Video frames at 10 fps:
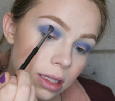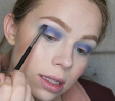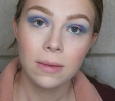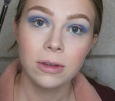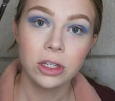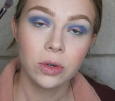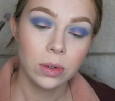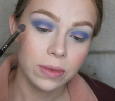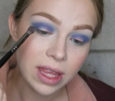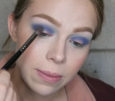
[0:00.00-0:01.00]
I'm going to go
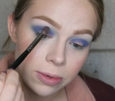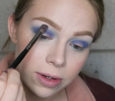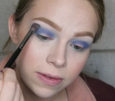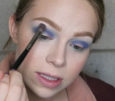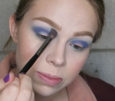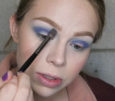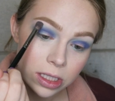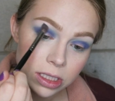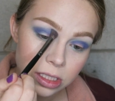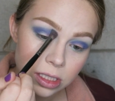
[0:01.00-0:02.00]
in with that previous
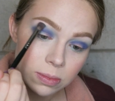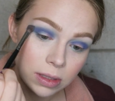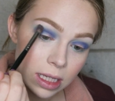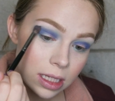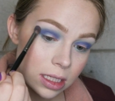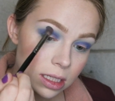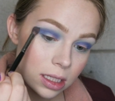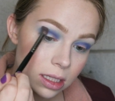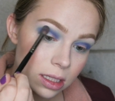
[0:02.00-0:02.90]
brush and just blend.